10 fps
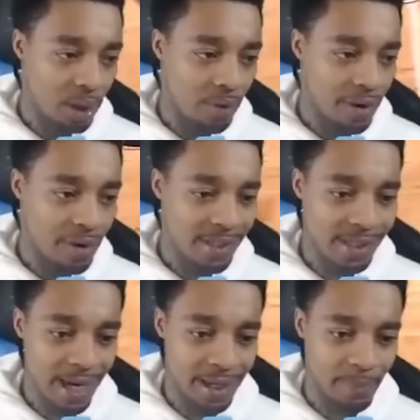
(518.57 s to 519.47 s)
over every
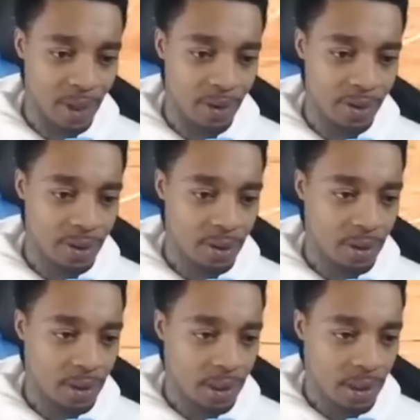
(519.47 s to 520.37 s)
second, bro.
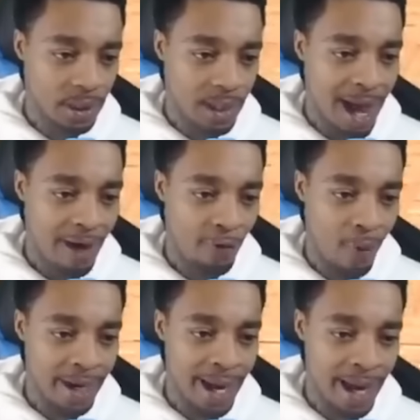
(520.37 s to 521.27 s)
Half
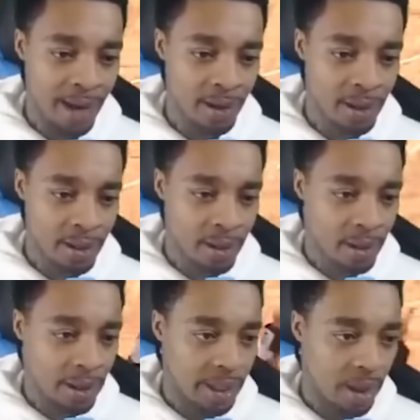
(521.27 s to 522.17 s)
one now.
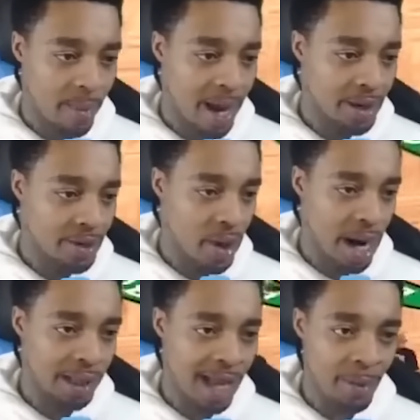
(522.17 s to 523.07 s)
It don't matter.
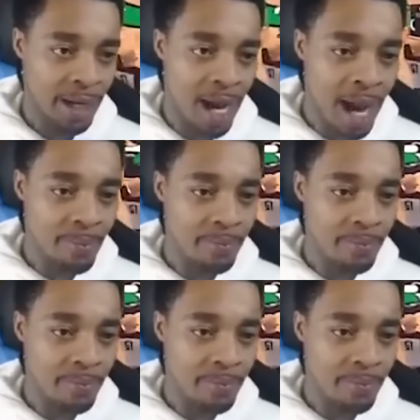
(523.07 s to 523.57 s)
Cray lobbing it up.